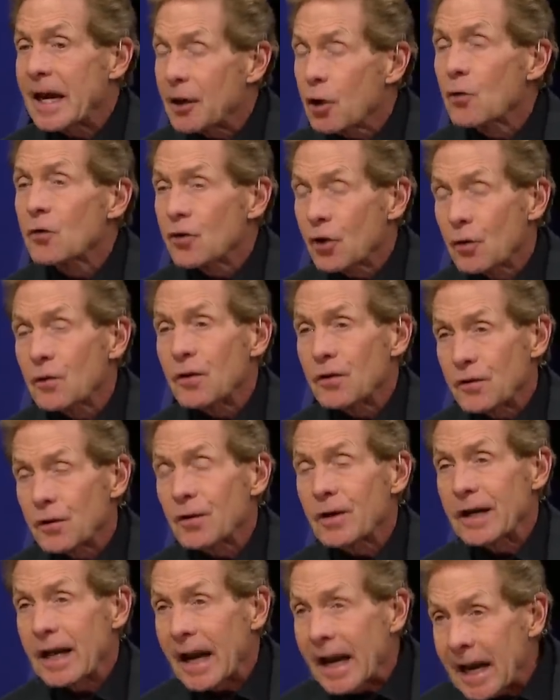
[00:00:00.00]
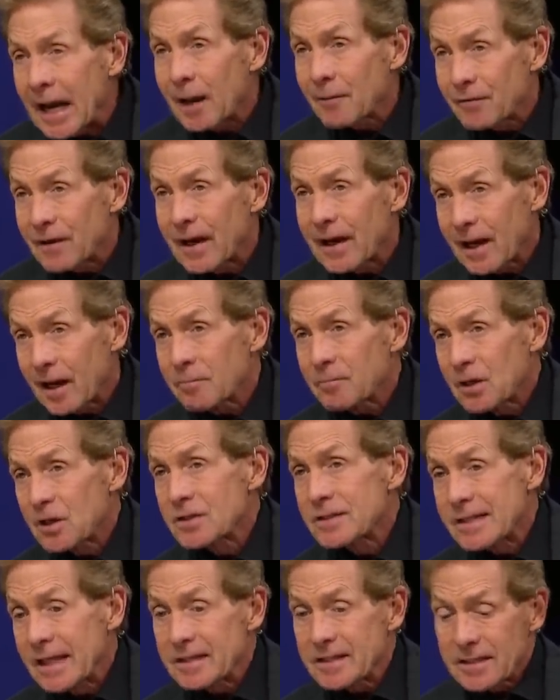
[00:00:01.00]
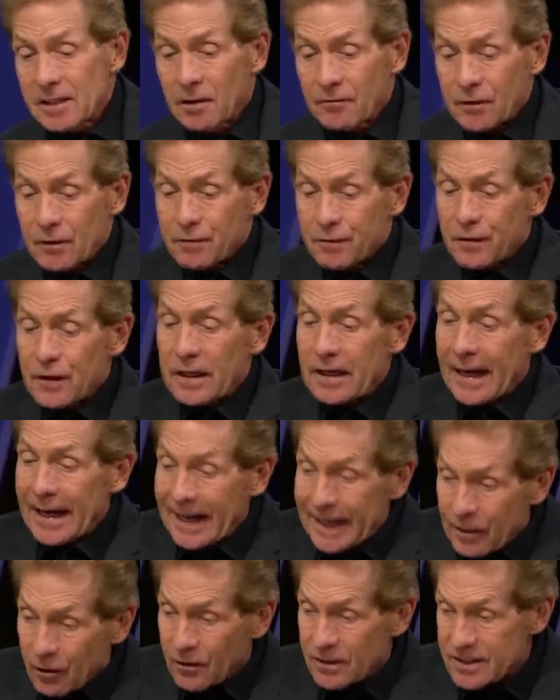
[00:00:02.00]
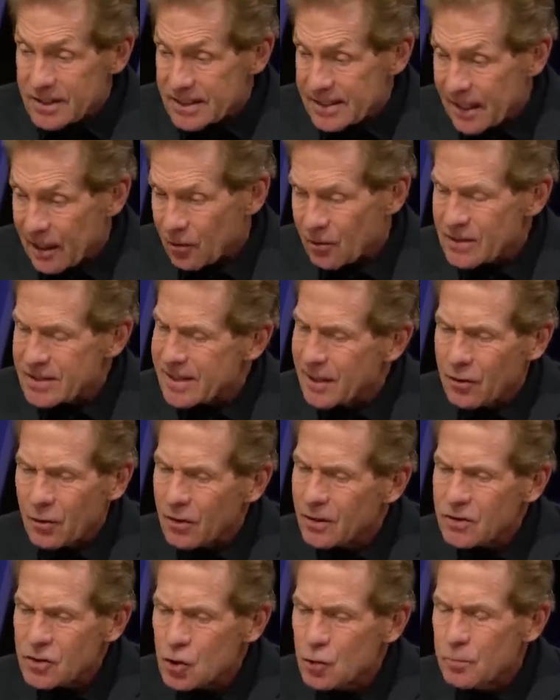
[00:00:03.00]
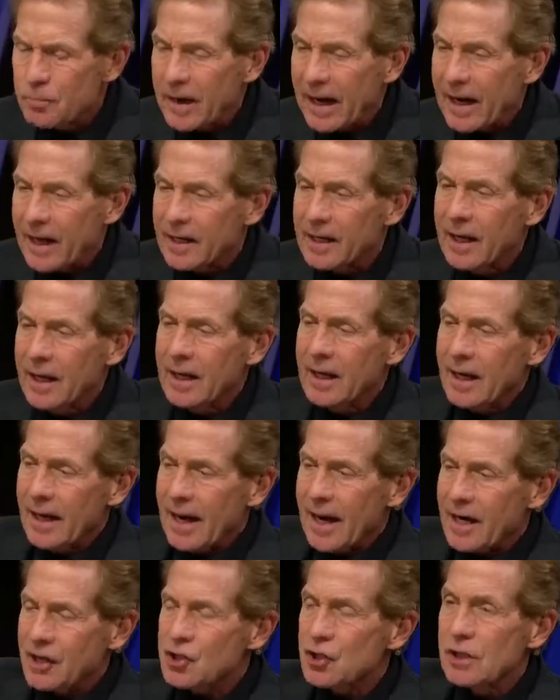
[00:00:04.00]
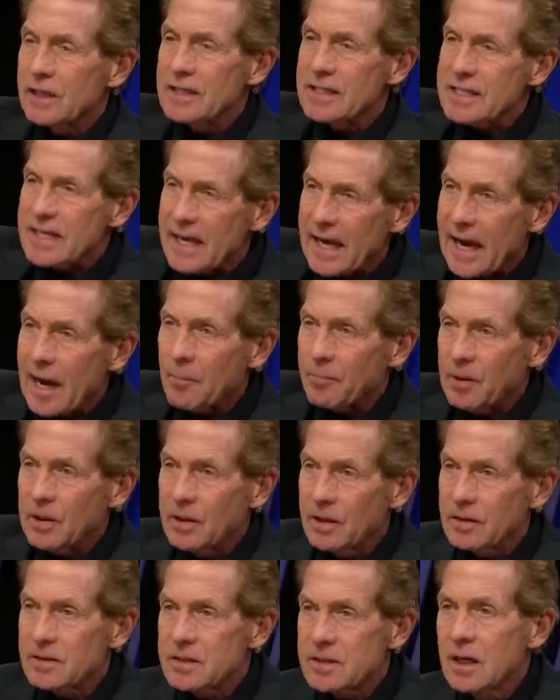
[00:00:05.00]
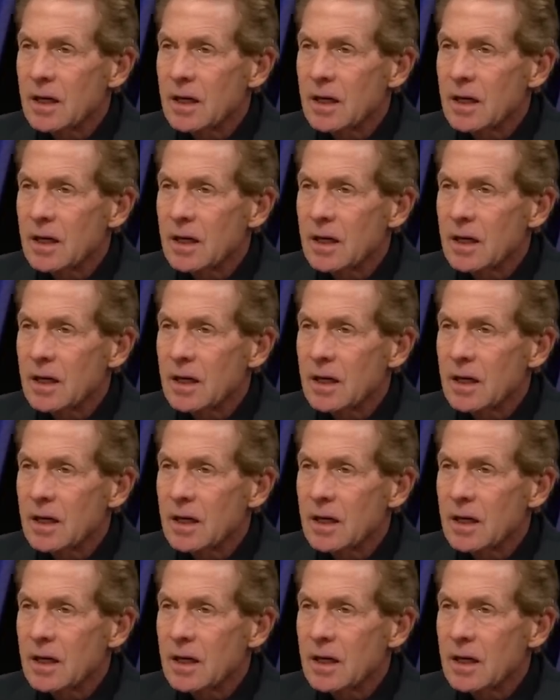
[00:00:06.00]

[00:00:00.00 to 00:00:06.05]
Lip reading: I don't know that they're going to have that because they still have to fit Aaron's salaries. They aren't too bad, actually, as cap hits,